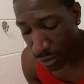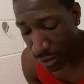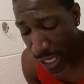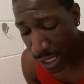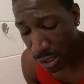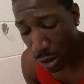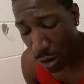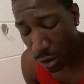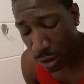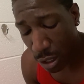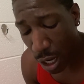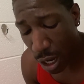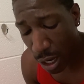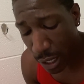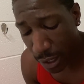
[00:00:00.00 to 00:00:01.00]
That's called
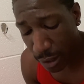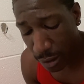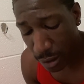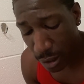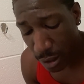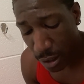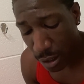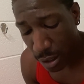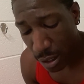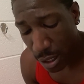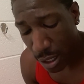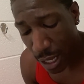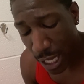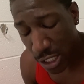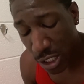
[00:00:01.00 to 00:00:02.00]
God.
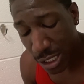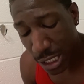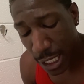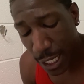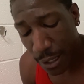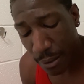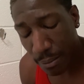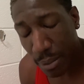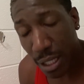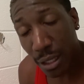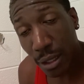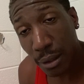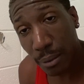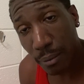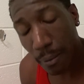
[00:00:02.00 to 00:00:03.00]
I just let him be
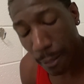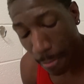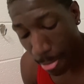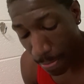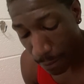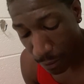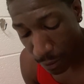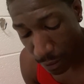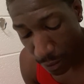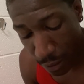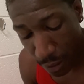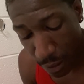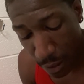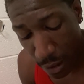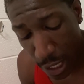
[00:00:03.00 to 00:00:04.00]
him.
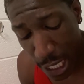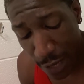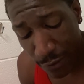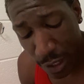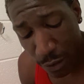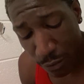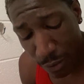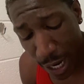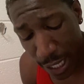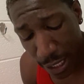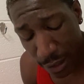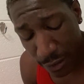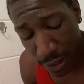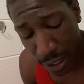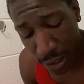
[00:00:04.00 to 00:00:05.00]
Even in
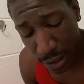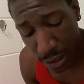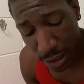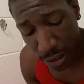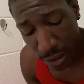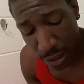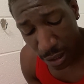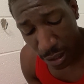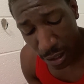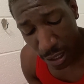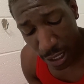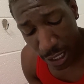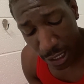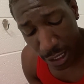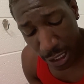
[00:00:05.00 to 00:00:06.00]
writing this,
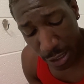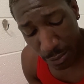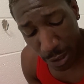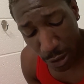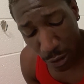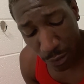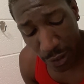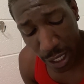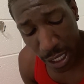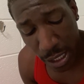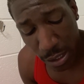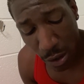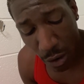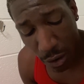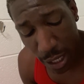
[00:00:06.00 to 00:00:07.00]
it lets me know that
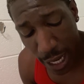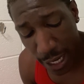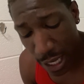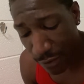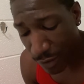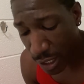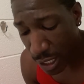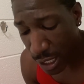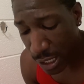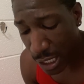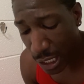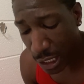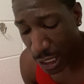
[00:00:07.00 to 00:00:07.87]
he's all I ever need to